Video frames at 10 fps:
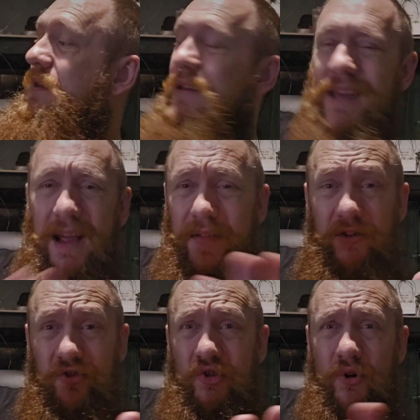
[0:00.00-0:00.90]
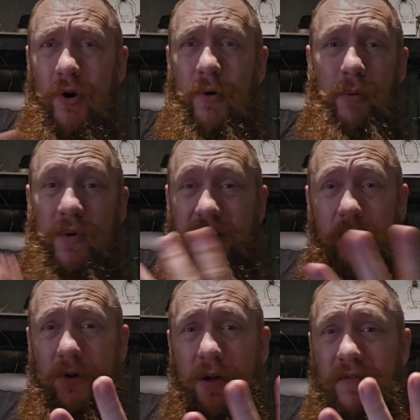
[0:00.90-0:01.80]
Yeah, that's true, but we
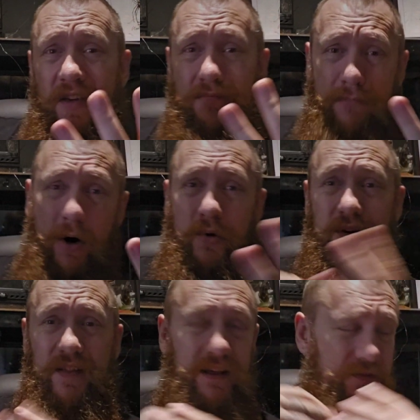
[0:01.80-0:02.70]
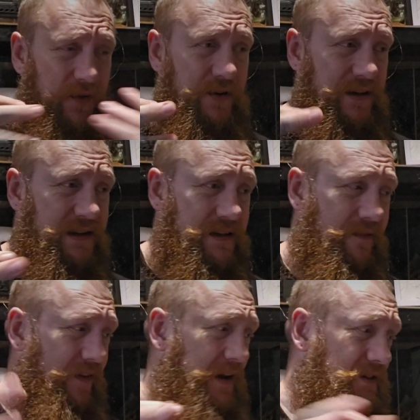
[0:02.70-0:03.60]
don't know if this mould and these funguses
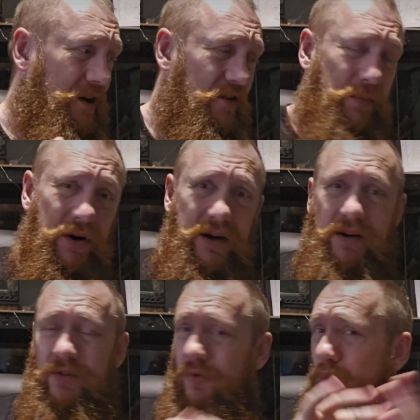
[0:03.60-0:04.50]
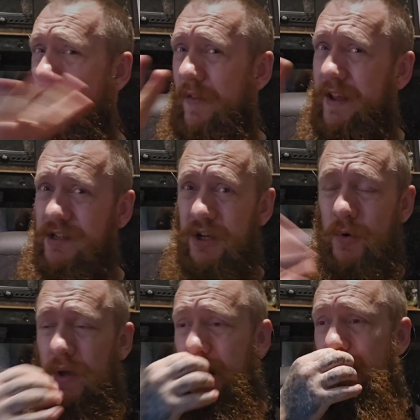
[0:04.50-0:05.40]
affect our spiders or what they do.